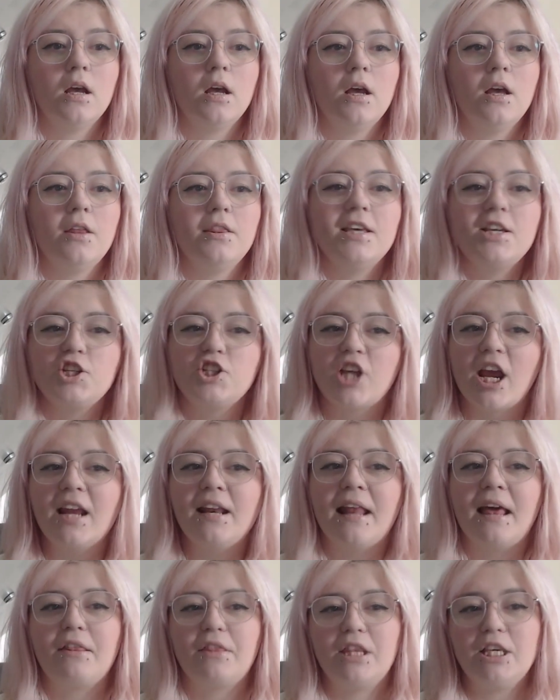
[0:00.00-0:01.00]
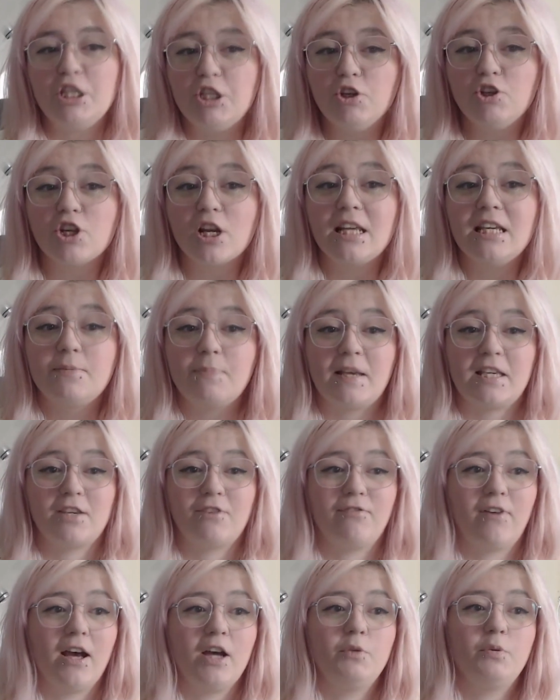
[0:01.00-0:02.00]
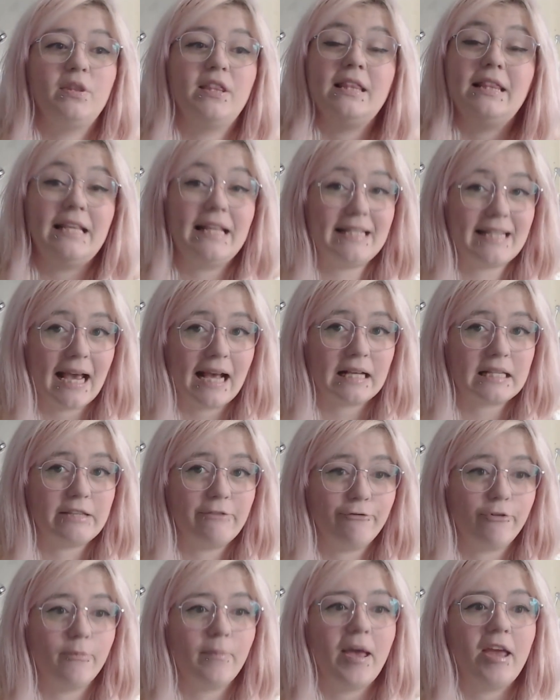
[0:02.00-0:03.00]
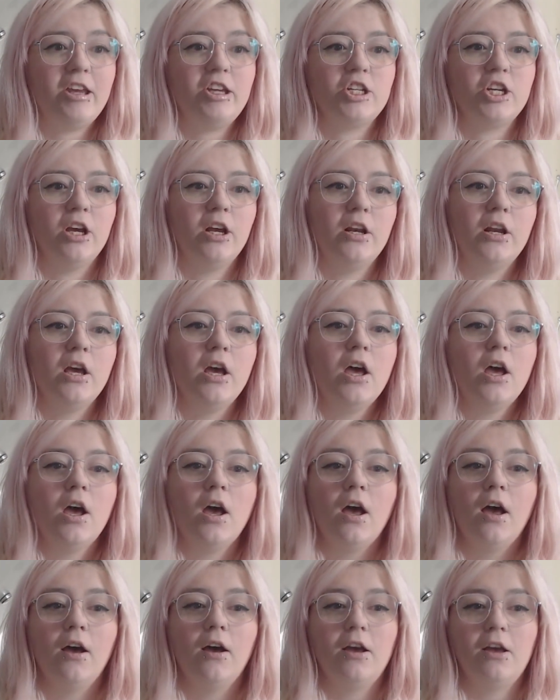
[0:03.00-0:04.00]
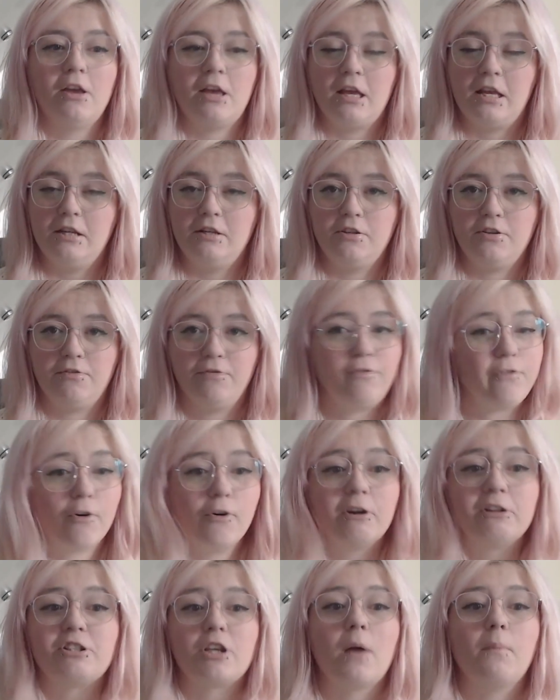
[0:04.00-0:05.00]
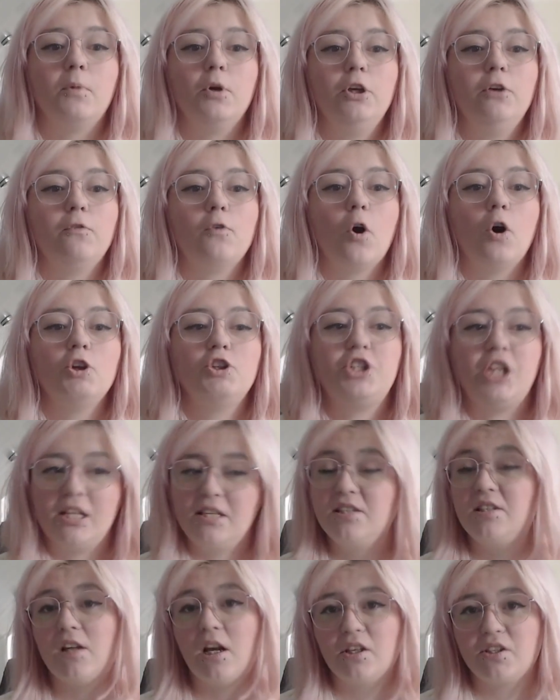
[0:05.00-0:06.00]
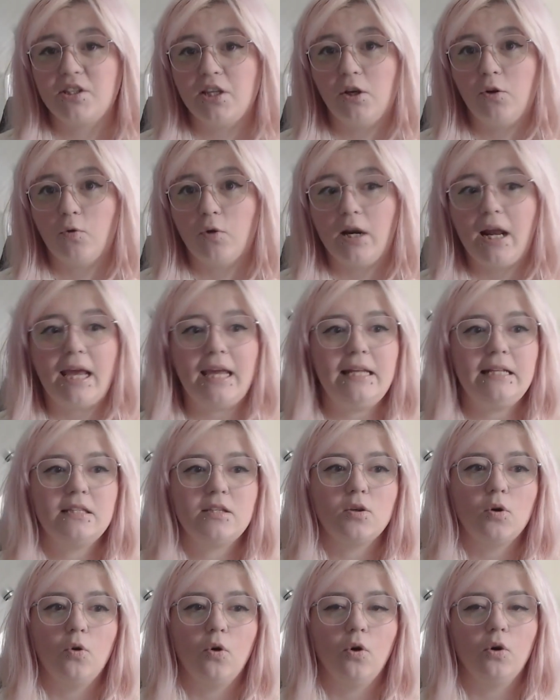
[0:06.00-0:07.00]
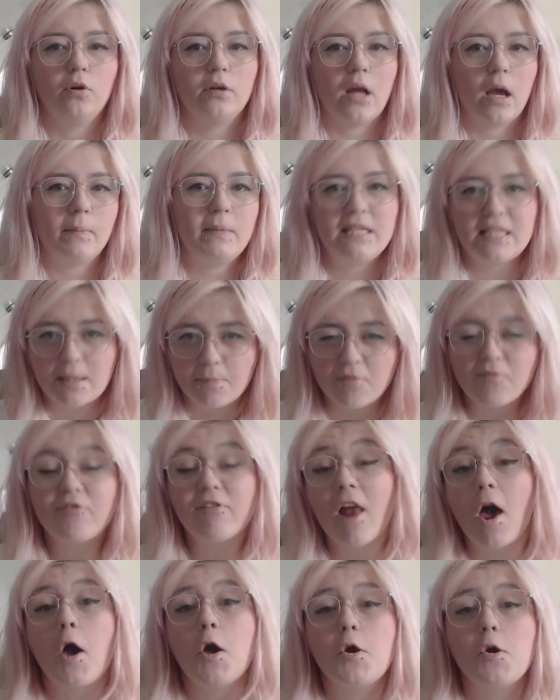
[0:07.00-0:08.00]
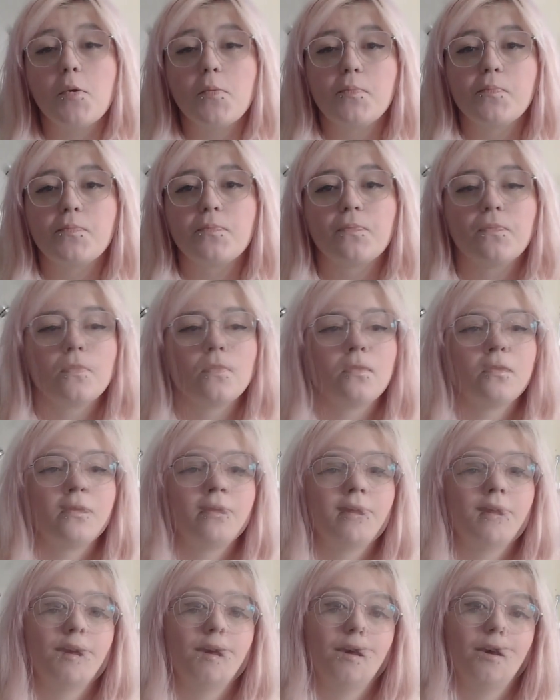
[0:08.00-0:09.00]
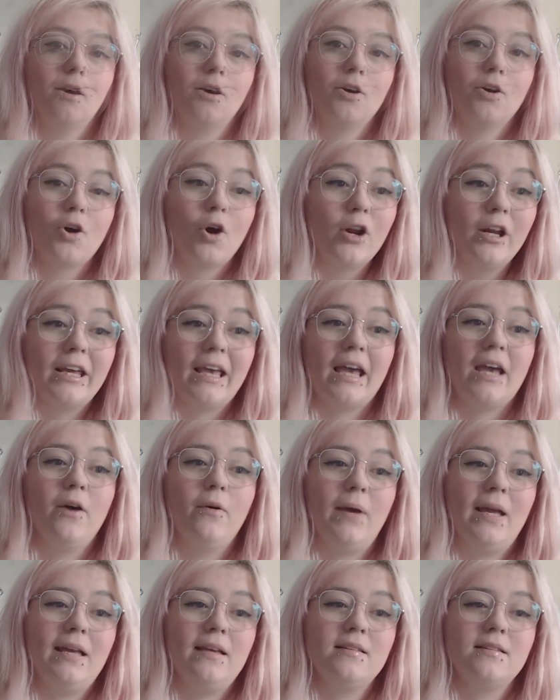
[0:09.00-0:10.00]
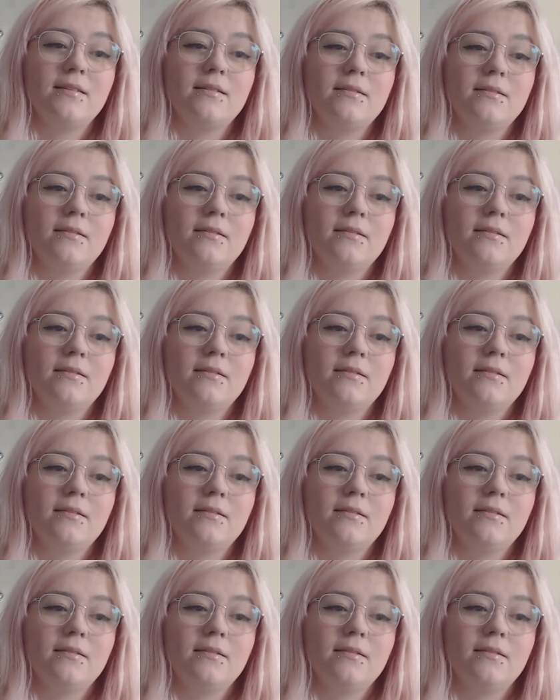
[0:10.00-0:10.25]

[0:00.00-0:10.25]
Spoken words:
This chain length is usually specified within the attack's information, and, for example, you've got Jin's dancing grenades or Nami's ebb and flow. Conic AoEs.